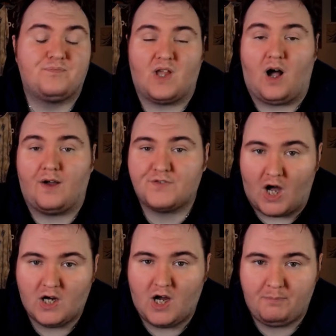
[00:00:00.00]
I've got
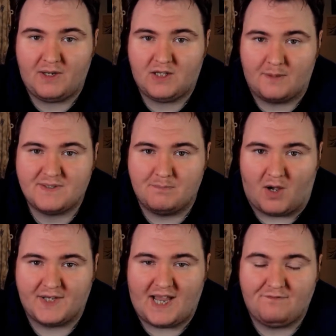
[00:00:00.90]
a couple of clubs in
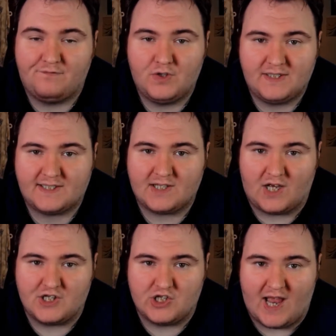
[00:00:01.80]
mind. I haven't fully
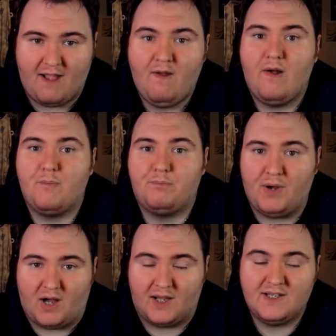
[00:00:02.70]
decided yet,
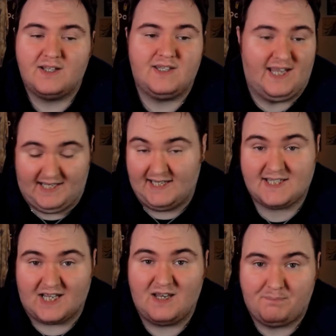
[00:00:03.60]
but it is
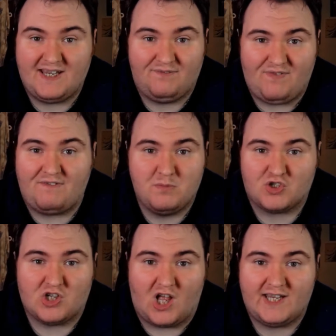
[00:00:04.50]
going to be very
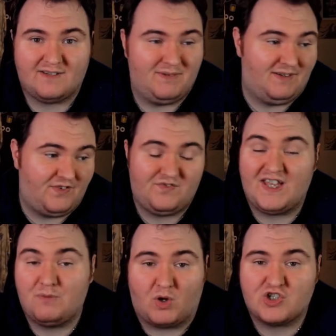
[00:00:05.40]
much like if
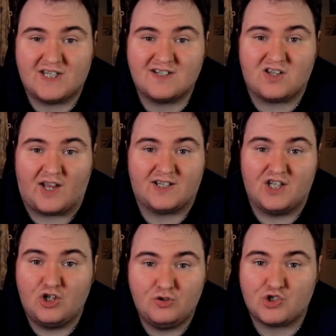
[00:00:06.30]
you watch things like
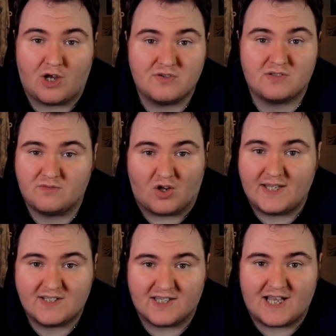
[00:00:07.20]
Lelujo's
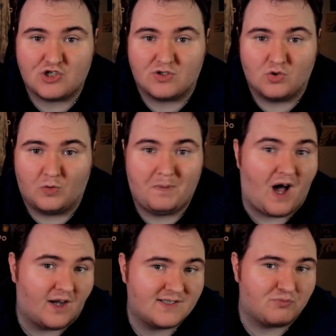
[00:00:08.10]
Non-League to Legend or
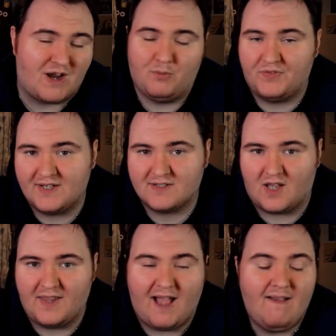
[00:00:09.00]
Park to Prem or things like
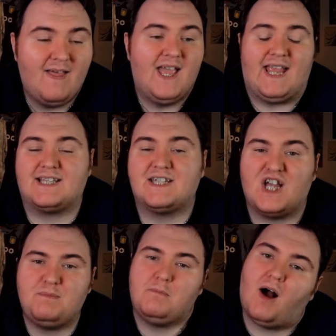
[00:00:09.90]
that. It's going
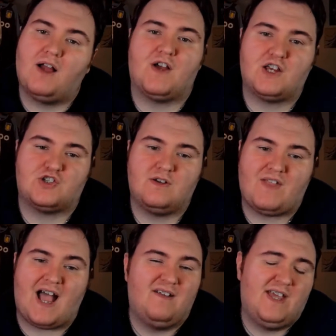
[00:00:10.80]
to be my version of
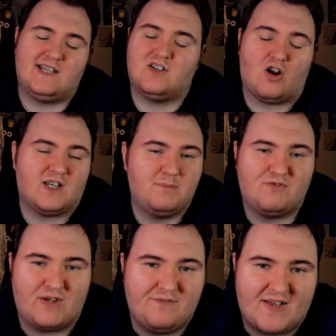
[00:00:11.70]
that. It's not going to be
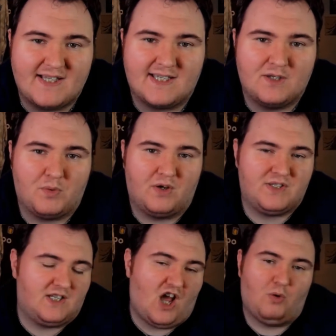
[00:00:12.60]
reinventing the wheel.
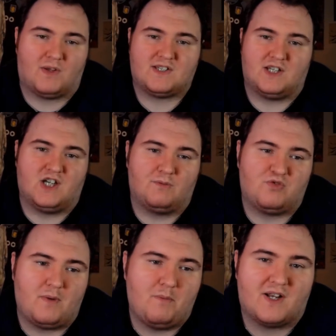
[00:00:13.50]
You know what's going to come from
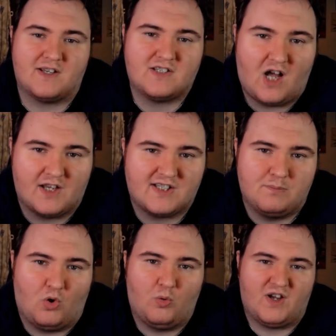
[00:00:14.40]
it. We're going to start
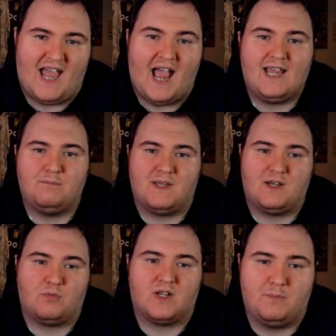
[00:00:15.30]
small. We're going to aim
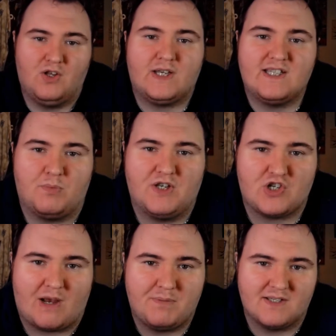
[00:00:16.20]
big. We're going to be looking to win the
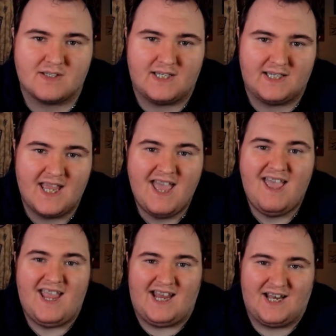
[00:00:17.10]
Champions League
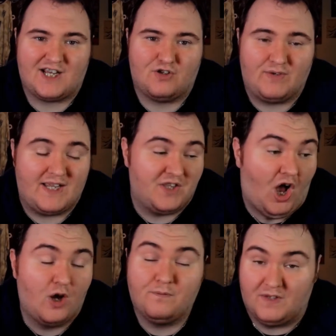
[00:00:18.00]
in a career that
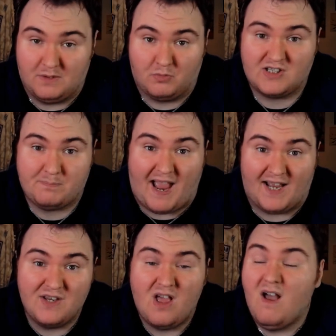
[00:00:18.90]
hopefully will
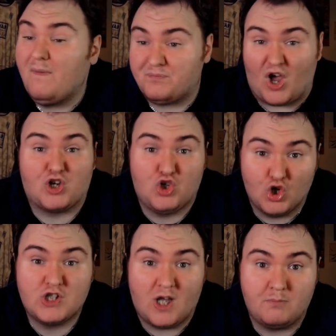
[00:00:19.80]
span a
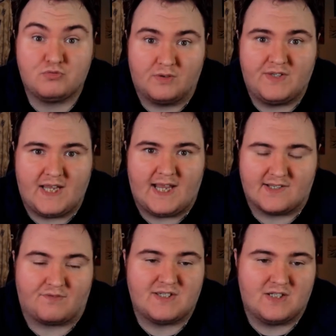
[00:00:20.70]
good number of years.
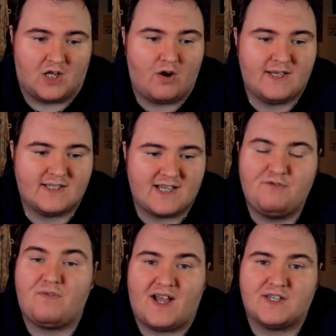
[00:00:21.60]
Obviously, the longest save
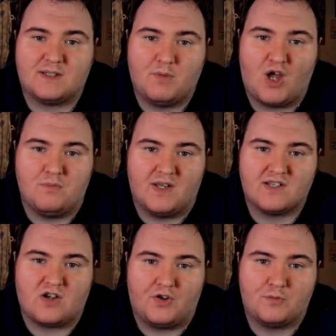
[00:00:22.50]
we've had at the moment has
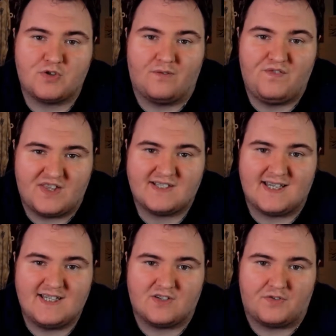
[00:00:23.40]
gone up to a 5th
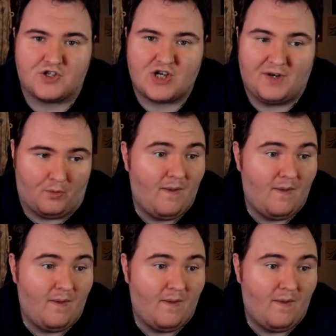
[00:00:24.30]
season on the channel.